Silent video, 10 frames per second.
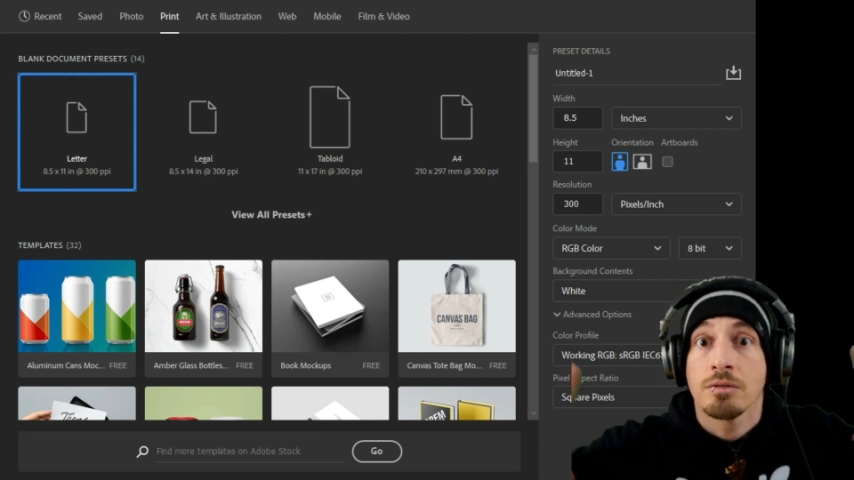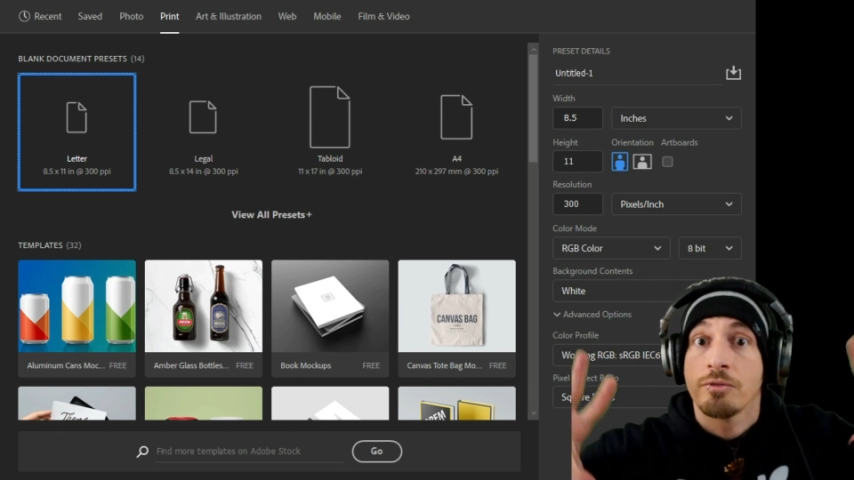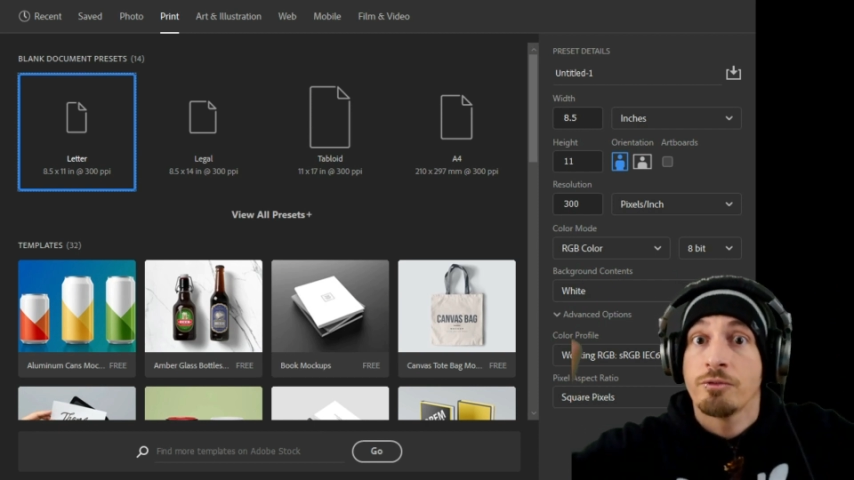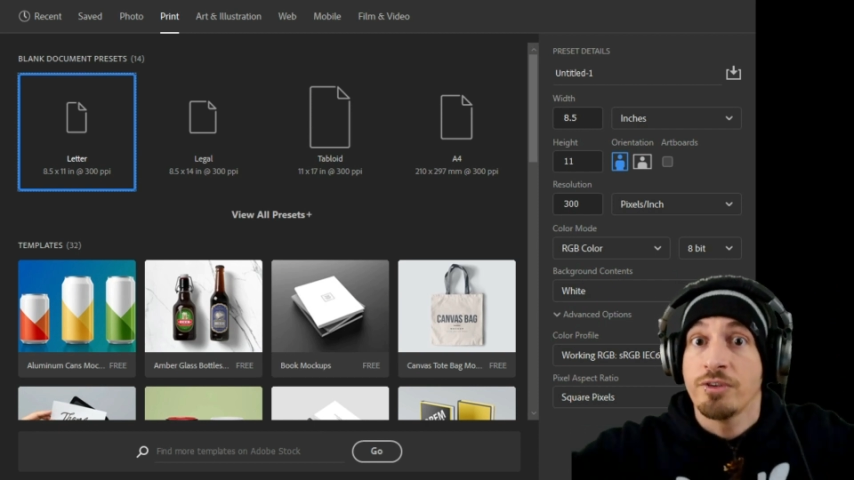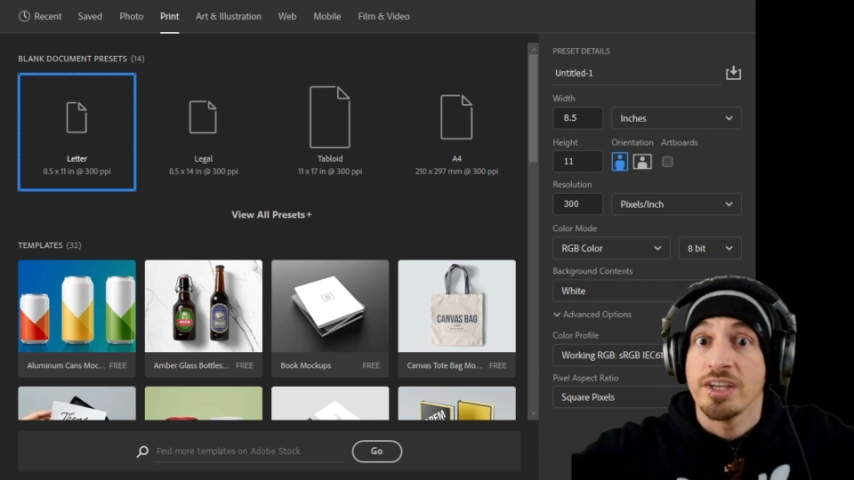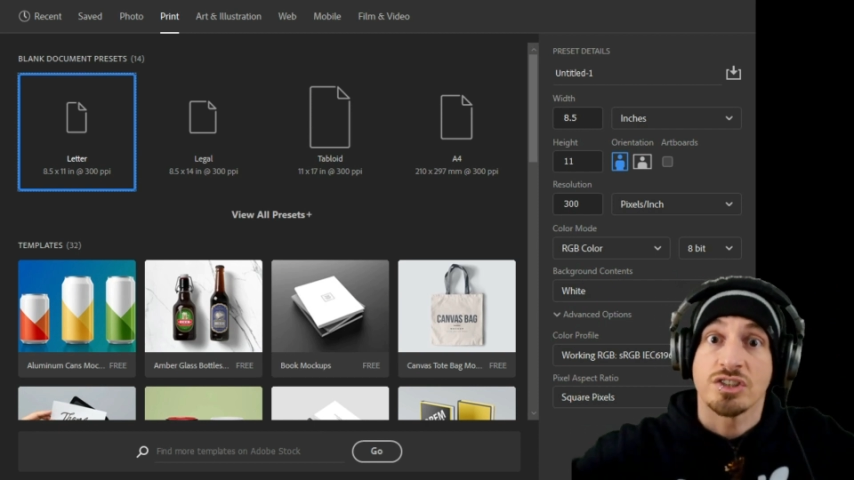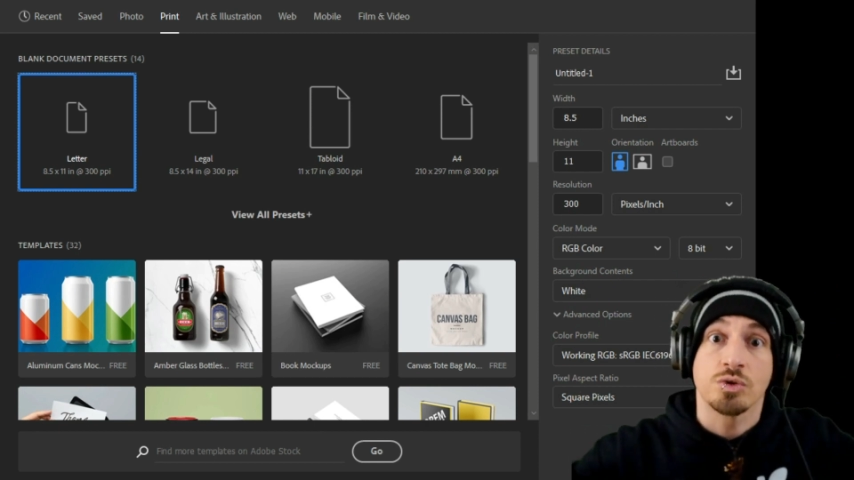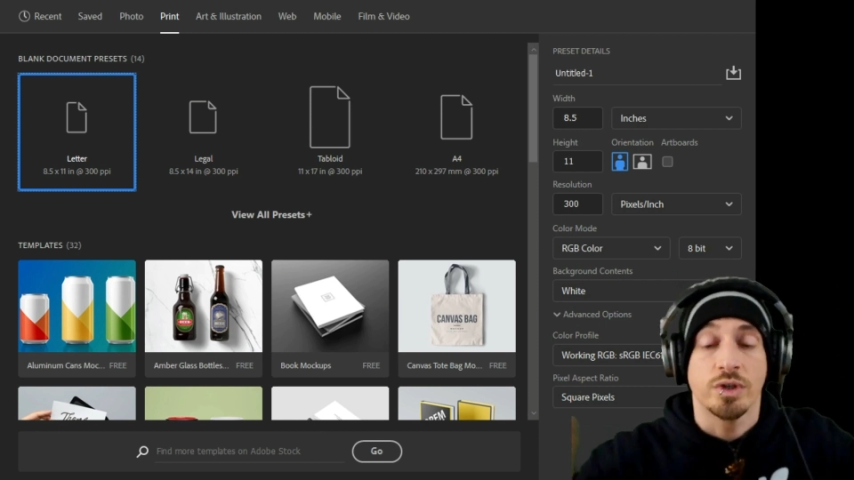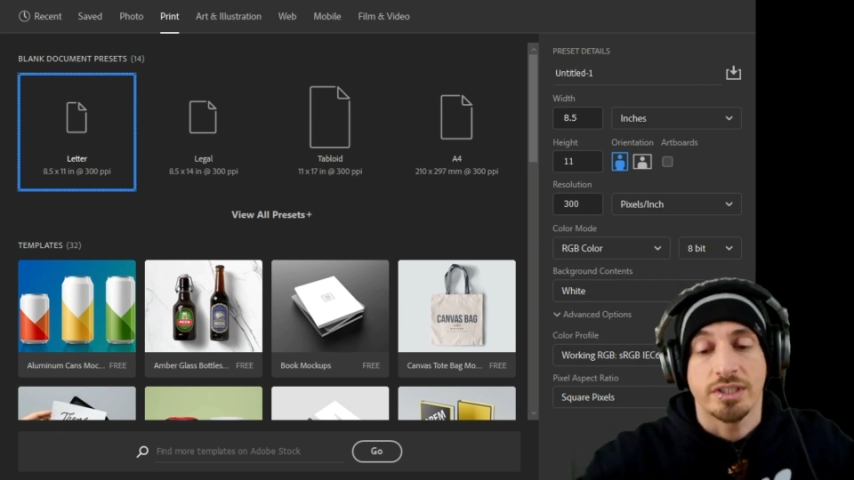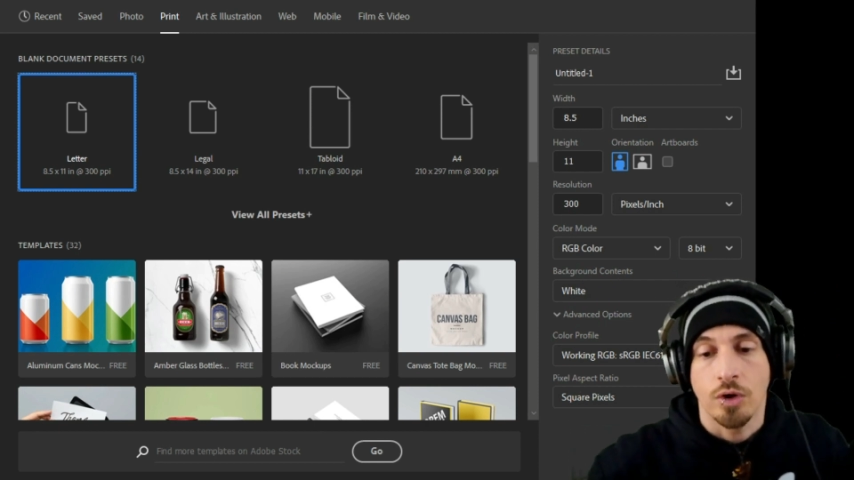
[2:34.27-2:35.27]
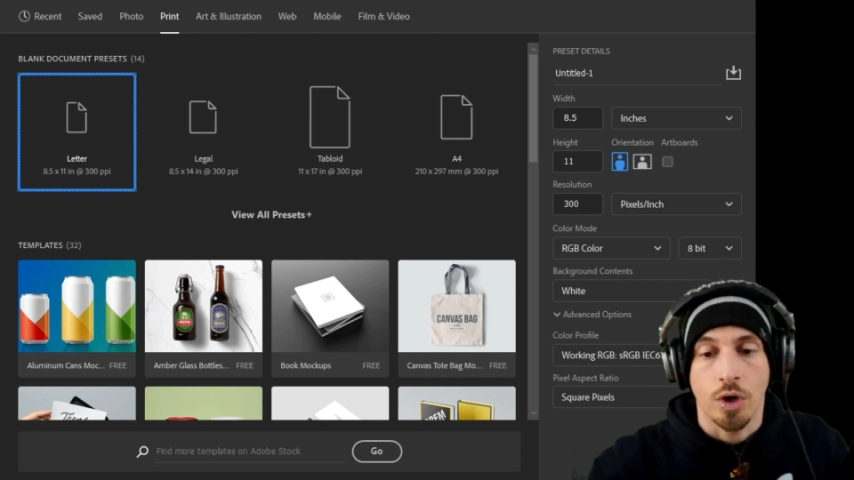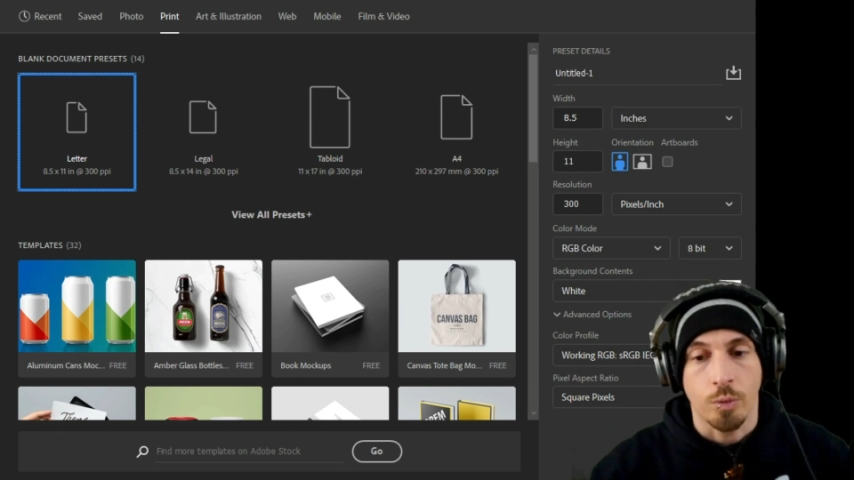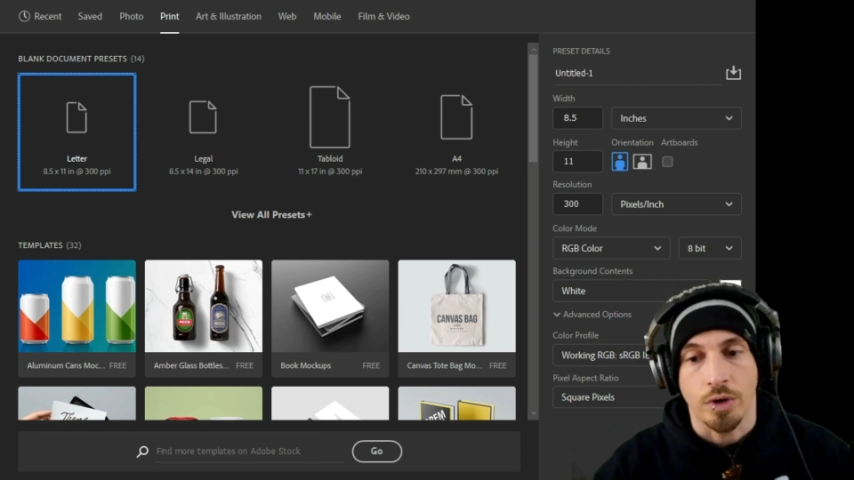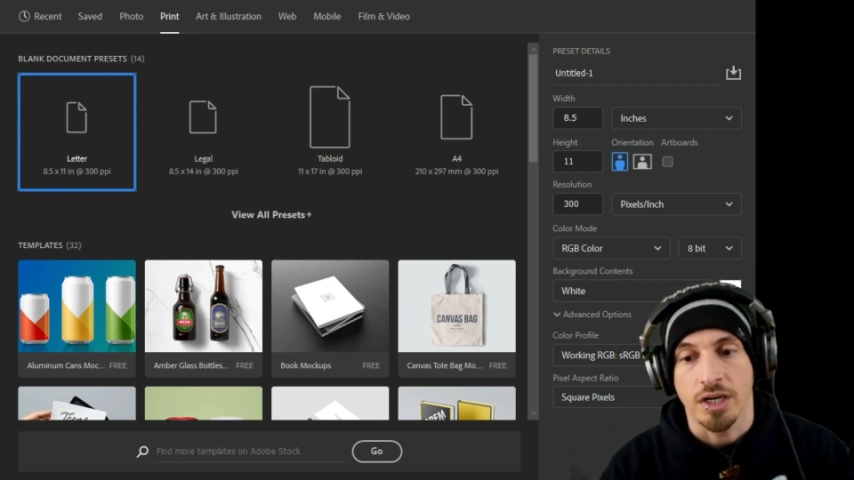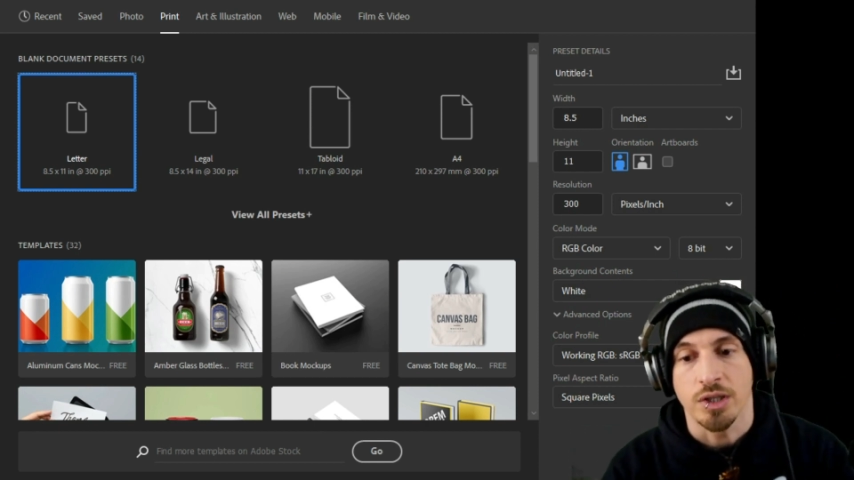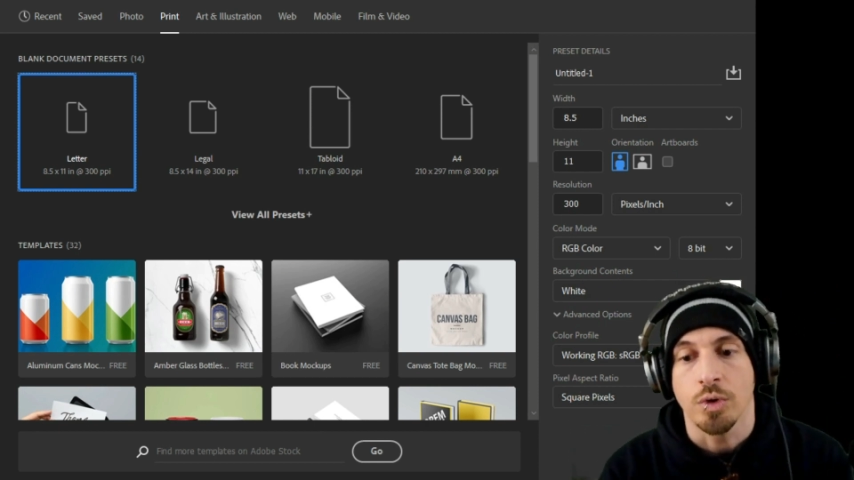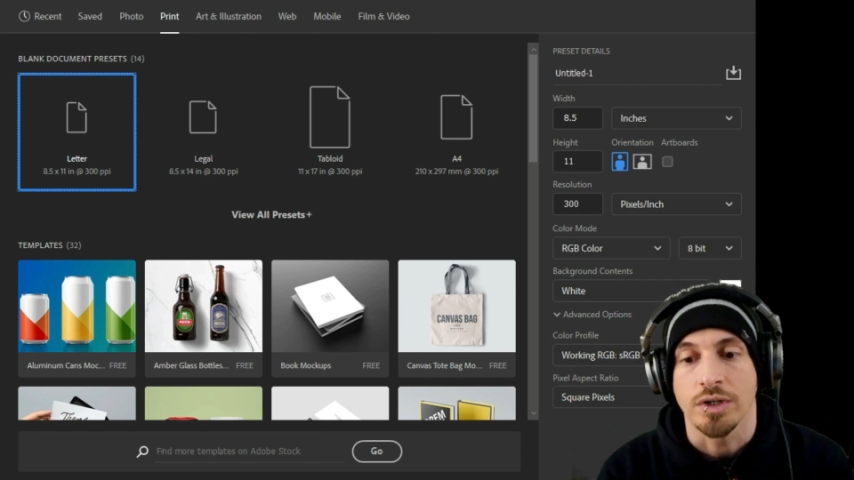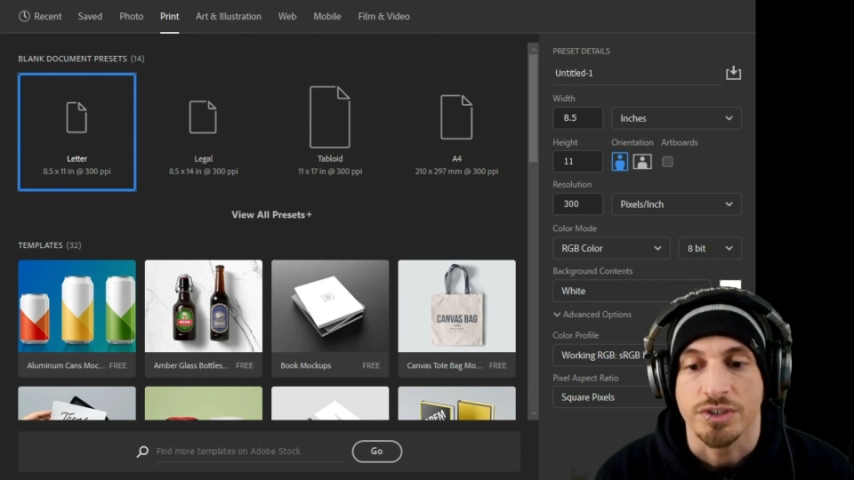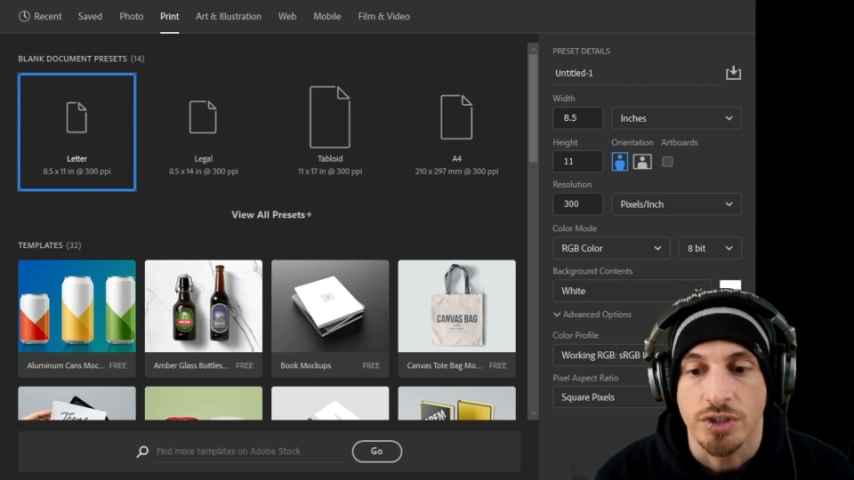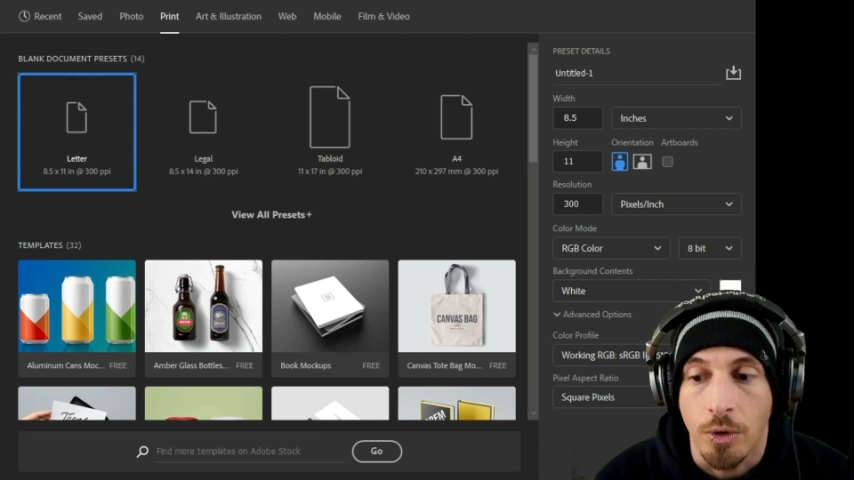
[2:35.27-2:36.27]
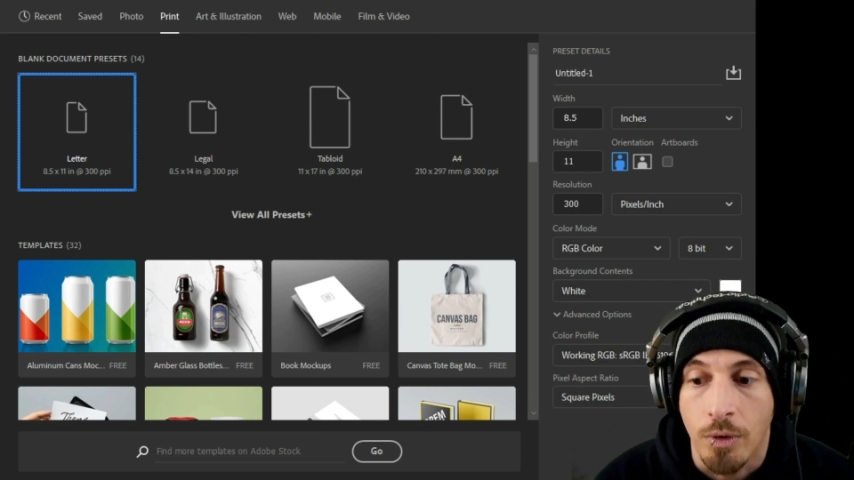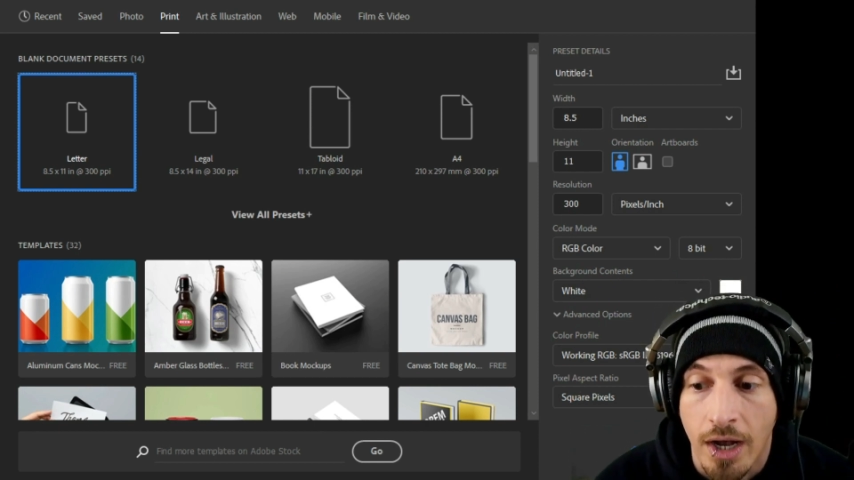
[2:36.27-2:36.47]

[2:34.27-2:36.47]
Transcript: fits with the artwork on the wall. So